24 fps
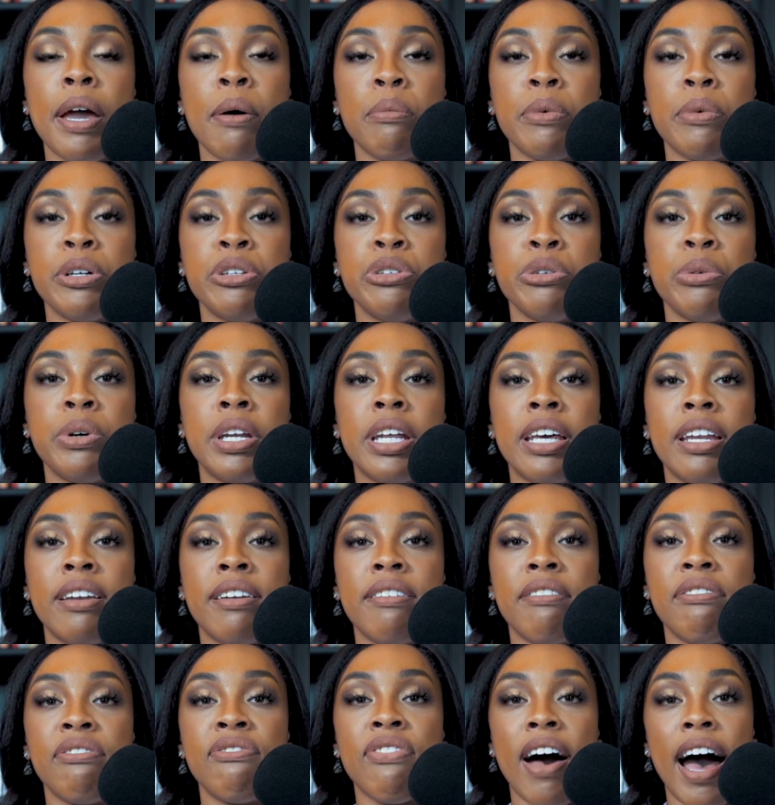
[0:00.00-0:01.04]
and we do it
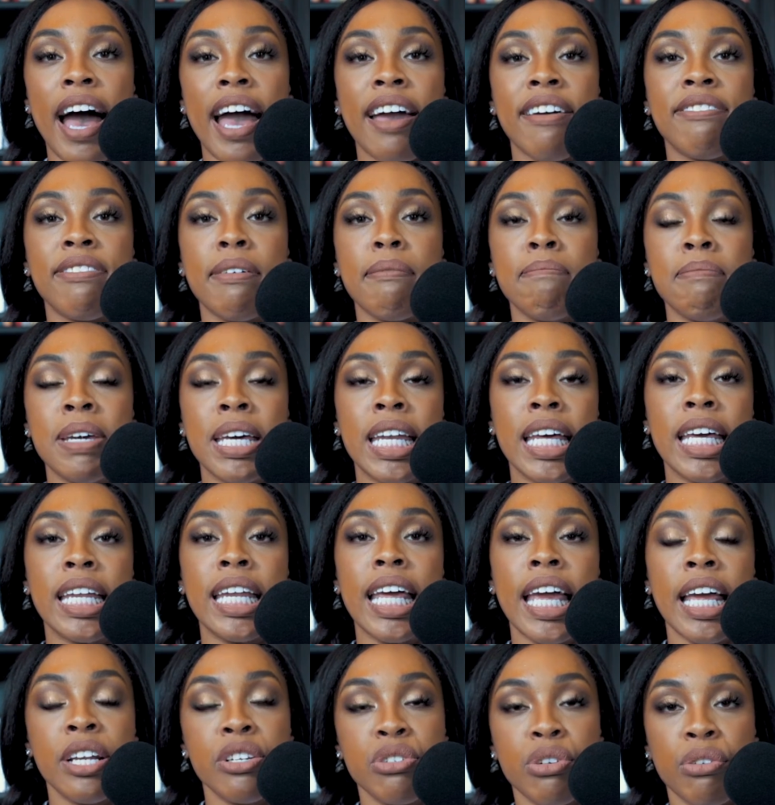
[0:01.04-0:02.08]
in 5-minute
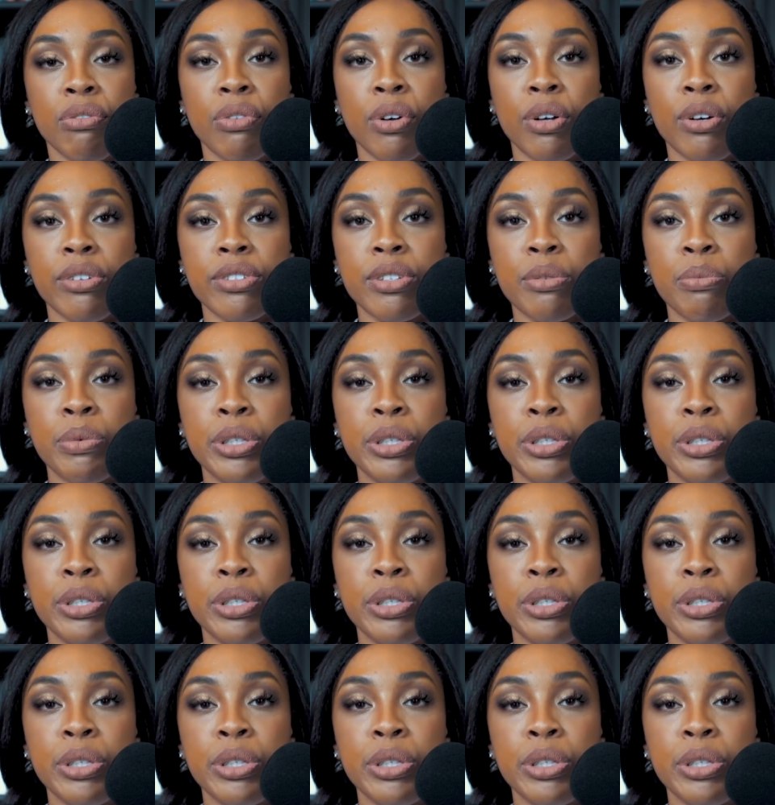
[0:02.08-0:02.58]
intervals.